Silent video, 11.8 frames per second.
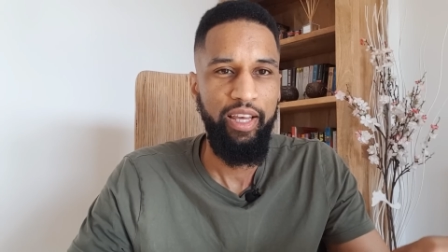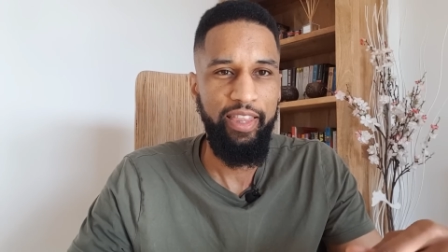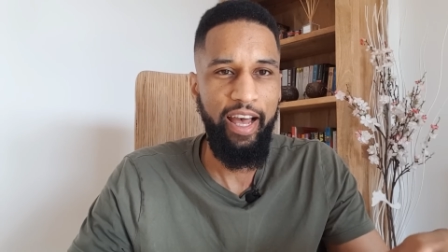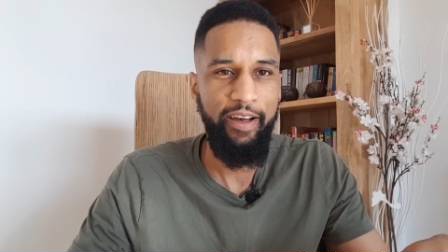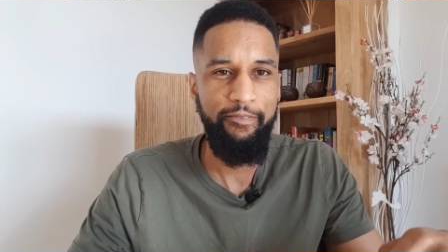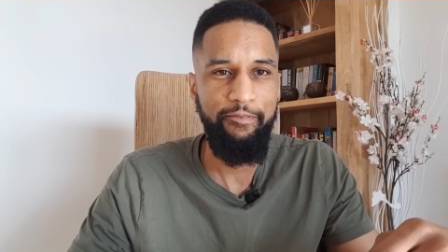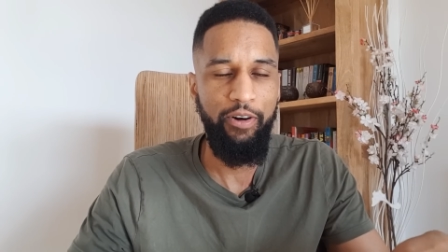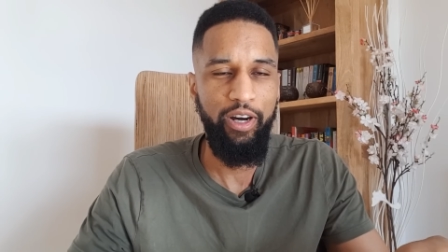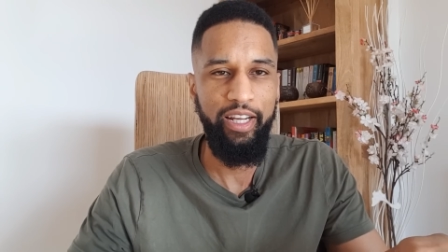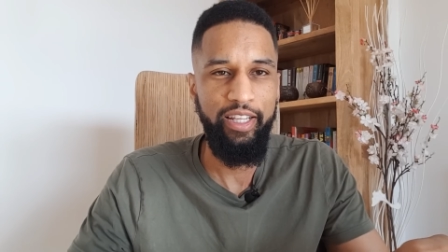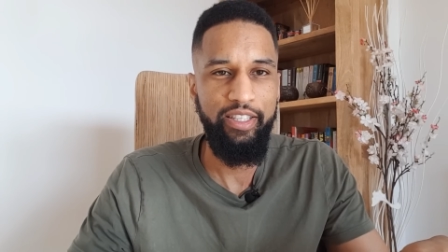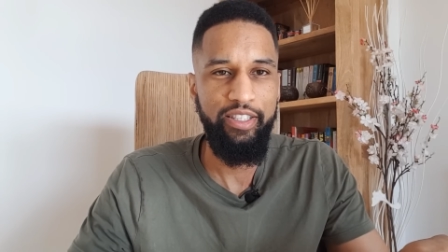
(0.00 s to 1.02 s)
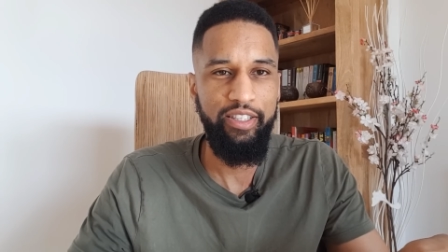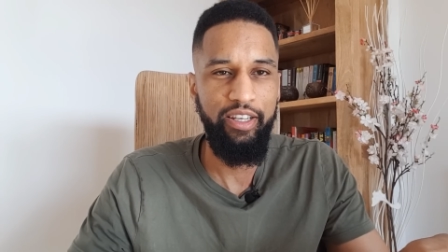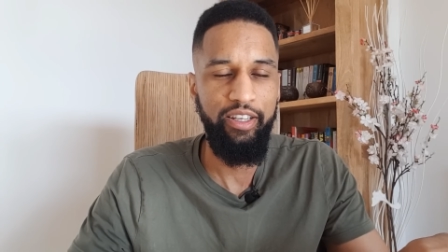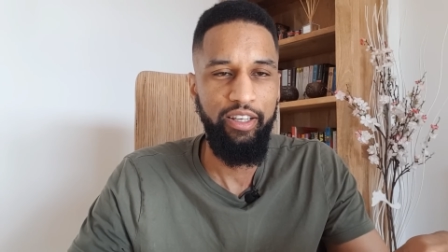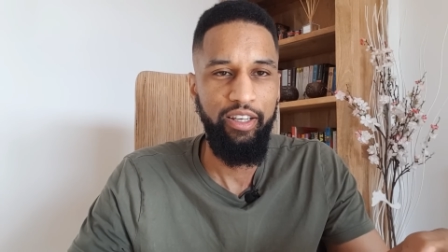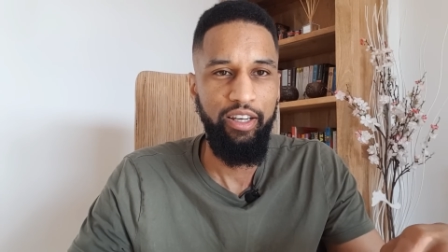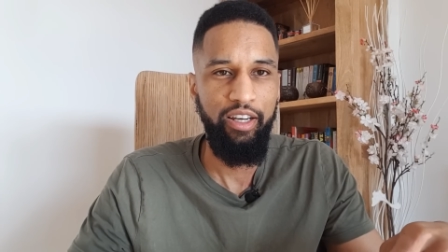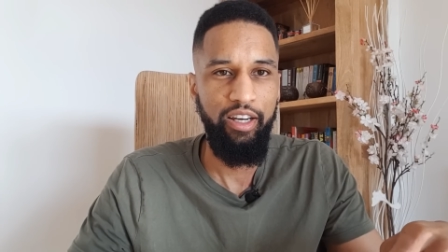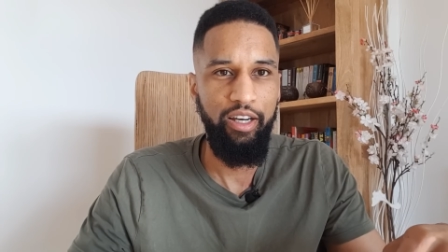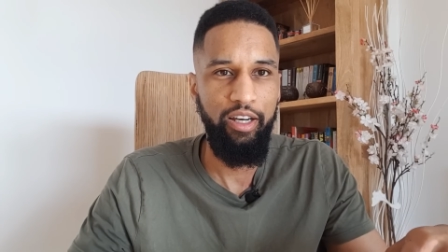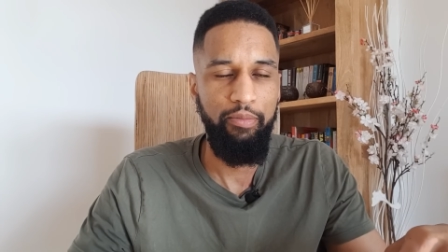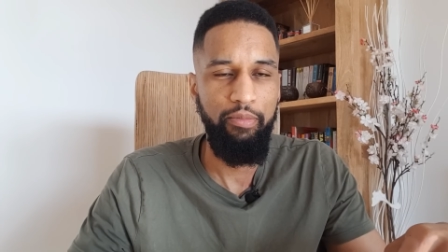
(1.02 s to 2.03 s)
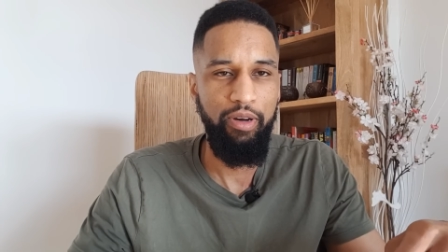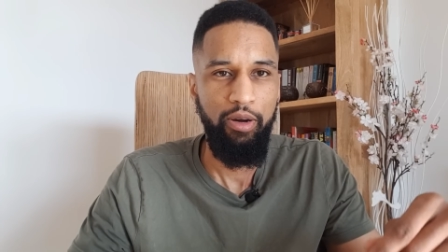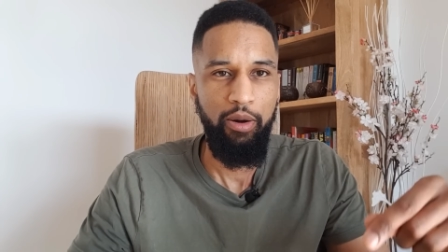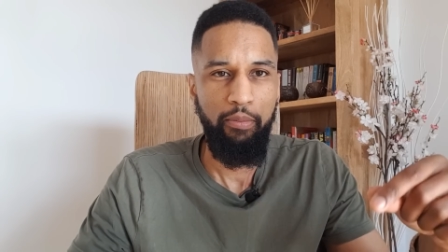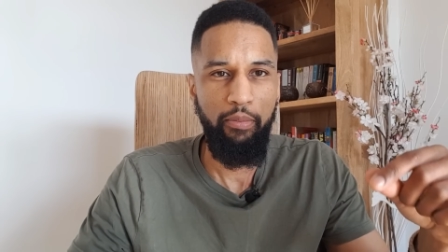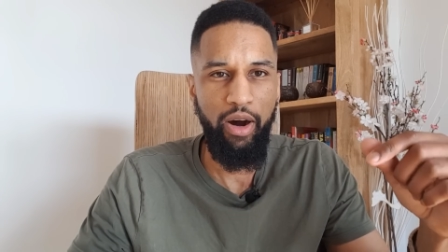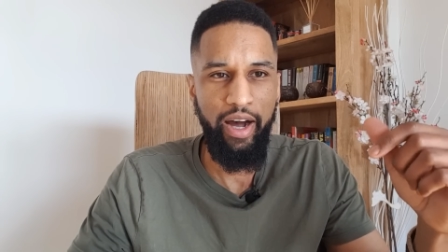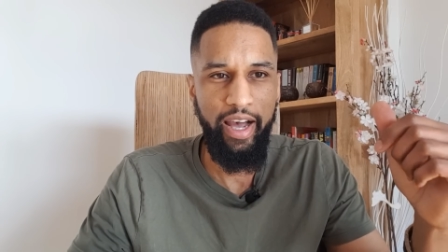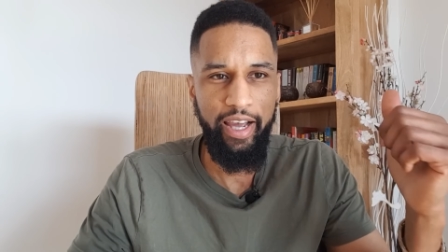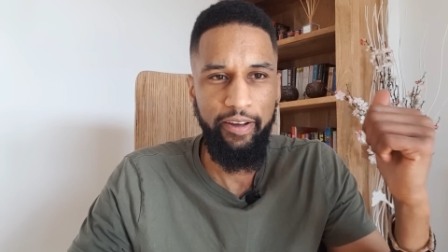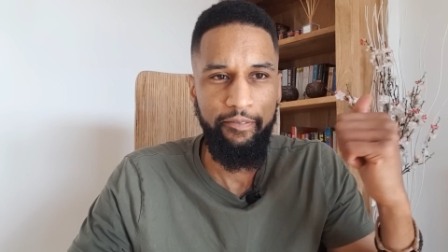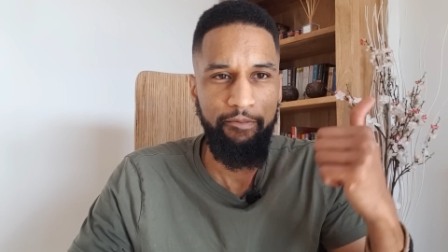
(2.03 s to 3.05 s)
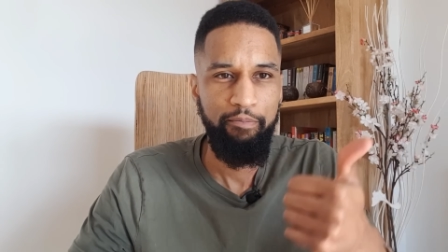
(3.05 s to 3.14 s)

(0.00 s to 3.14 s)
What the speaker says: that financed my